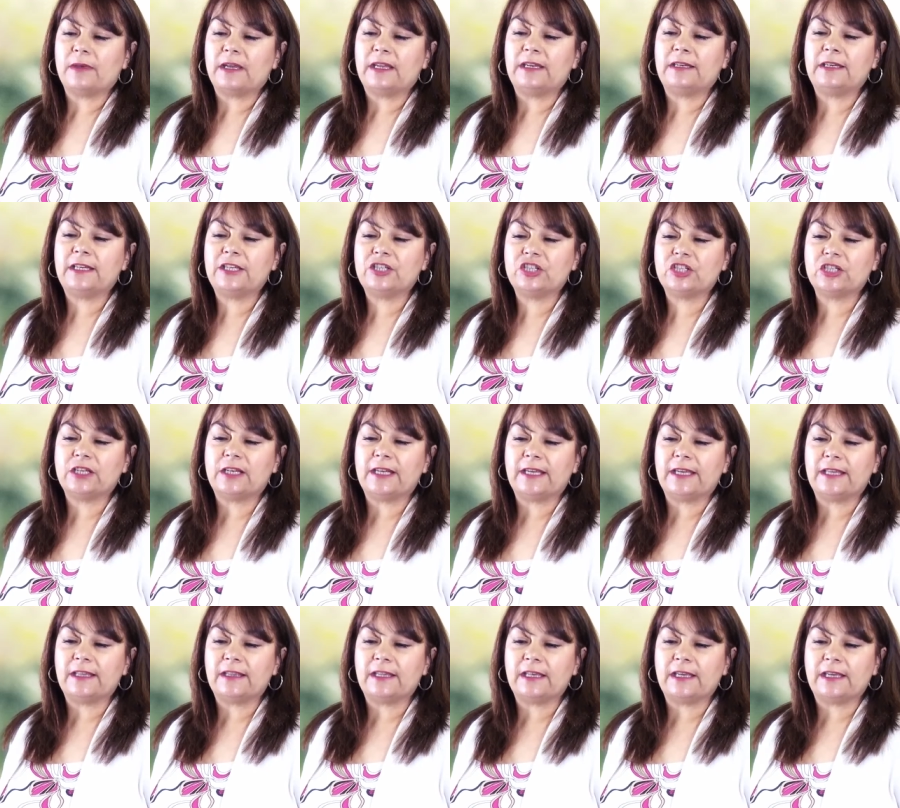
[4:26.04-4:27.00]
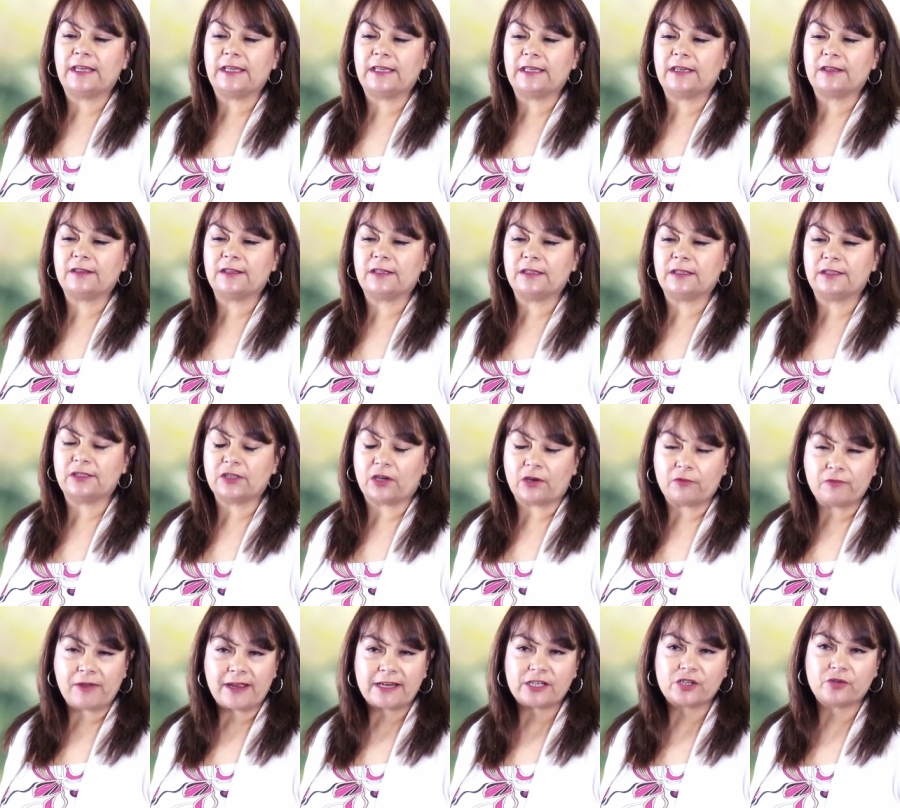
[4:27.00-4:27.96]
Initially, the, the
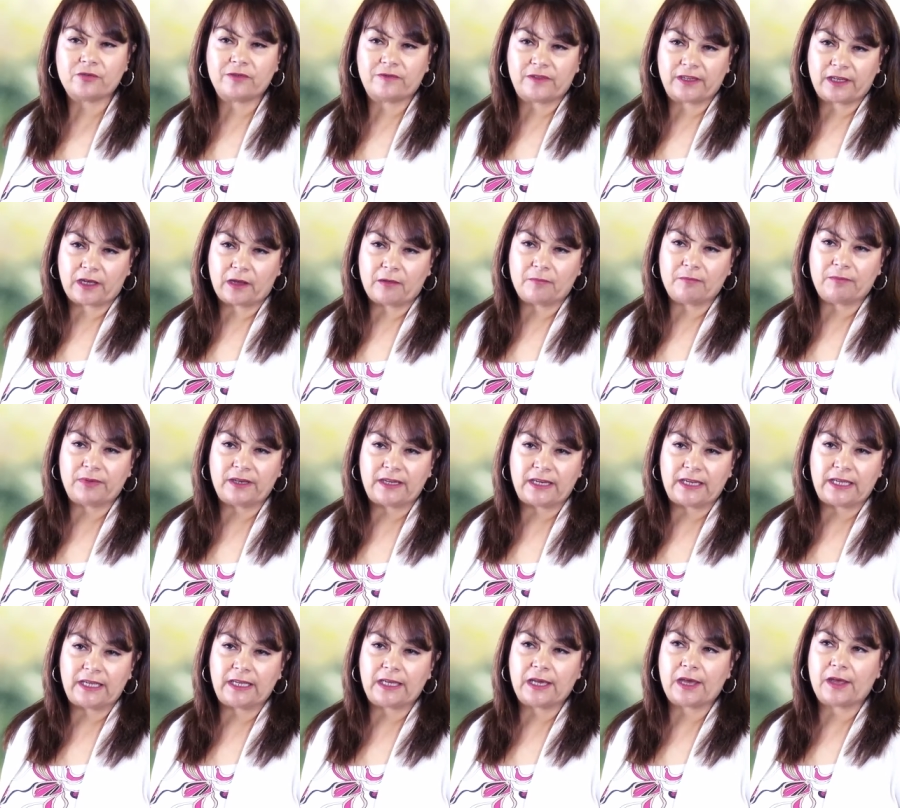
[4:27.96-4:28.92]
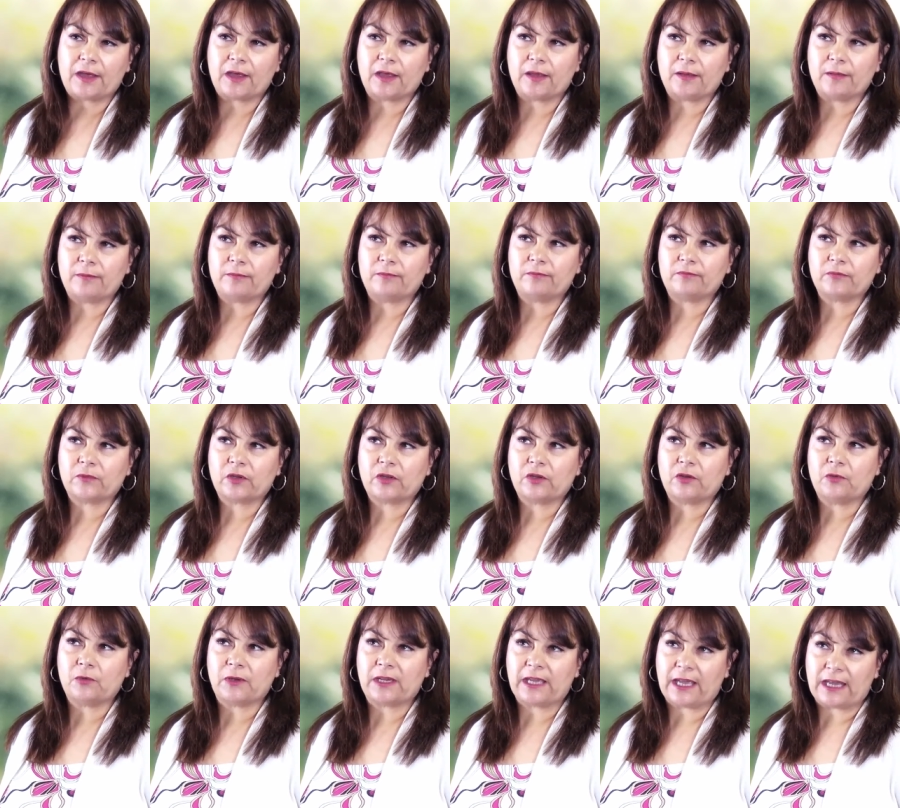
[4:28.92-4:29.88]
director of the company, um,
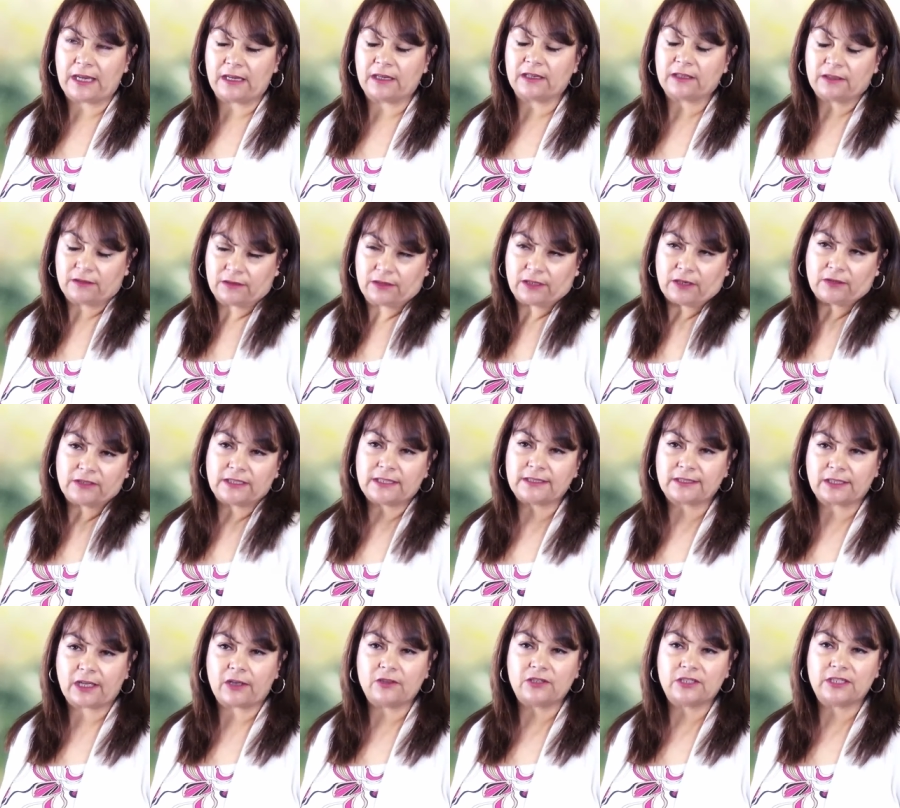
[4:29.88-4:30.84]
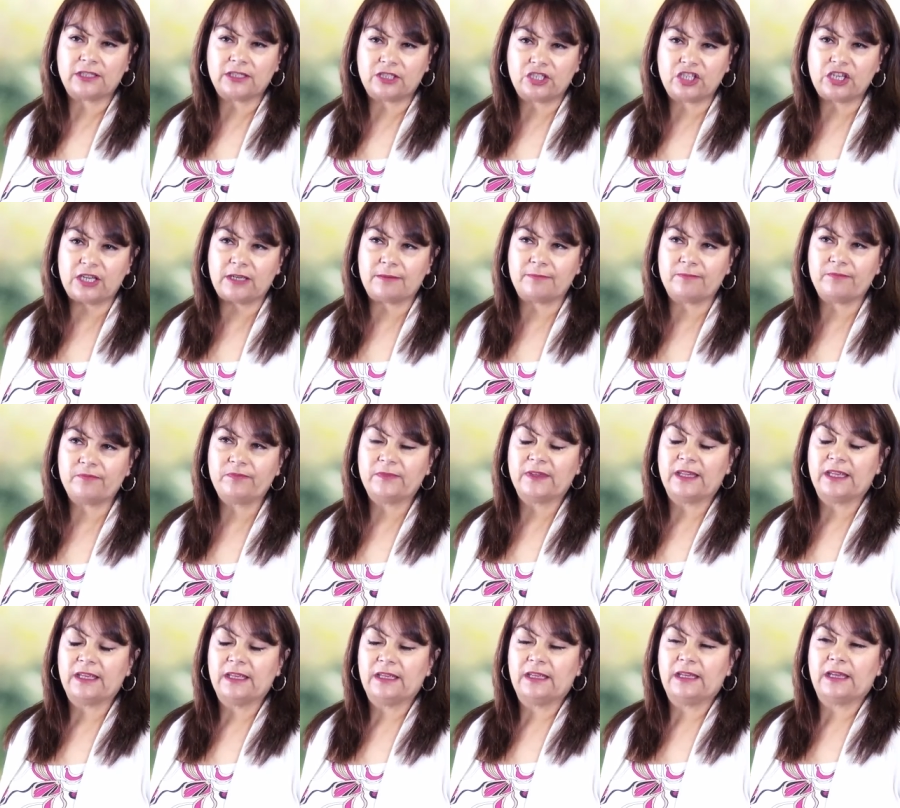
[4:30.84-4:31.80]
who again, you know, does go to the gym,
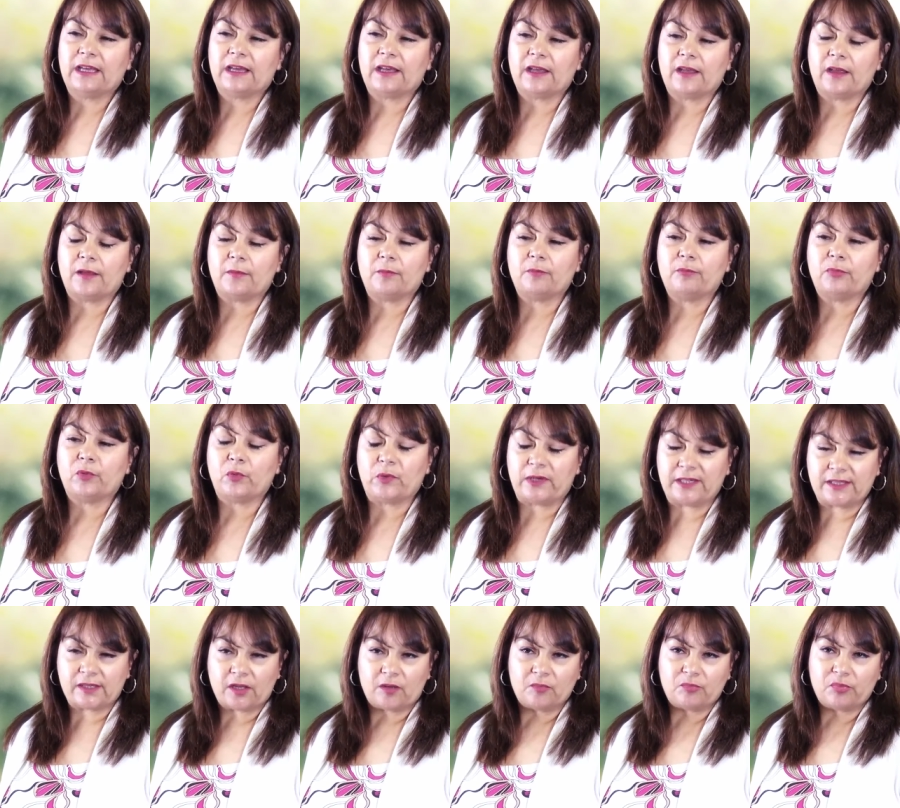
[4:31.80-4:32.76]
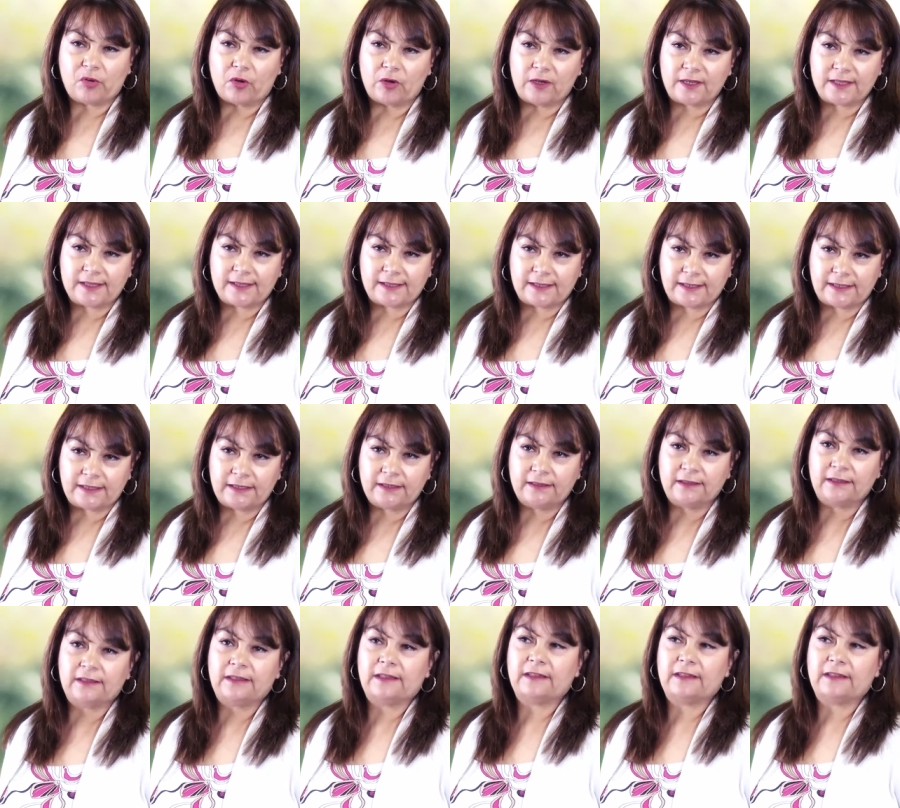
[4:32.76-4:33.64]
um, bought his own policy.